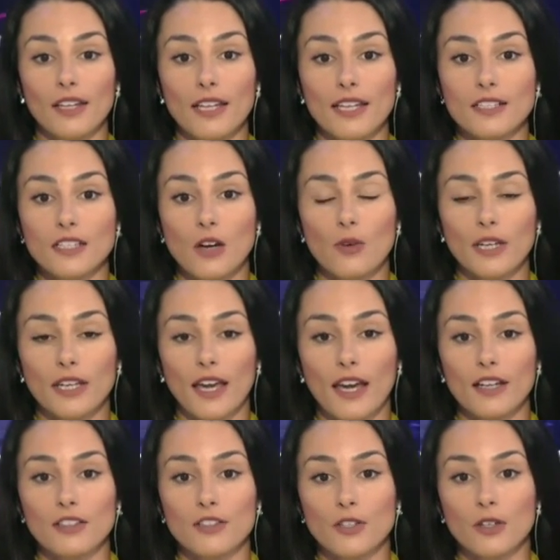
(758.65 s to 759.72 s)
let's go
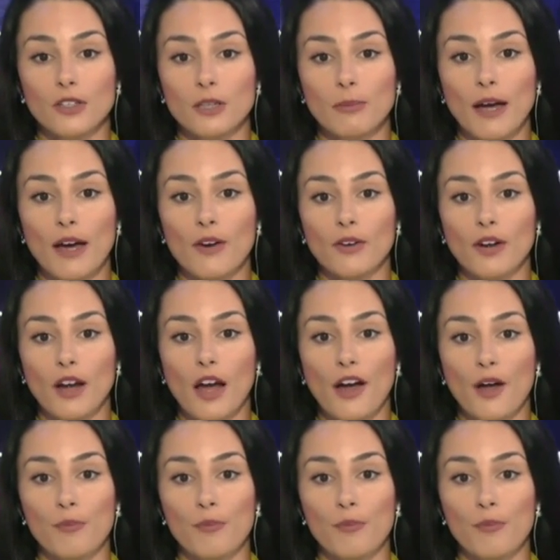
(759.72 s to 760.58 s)
ahead and talk about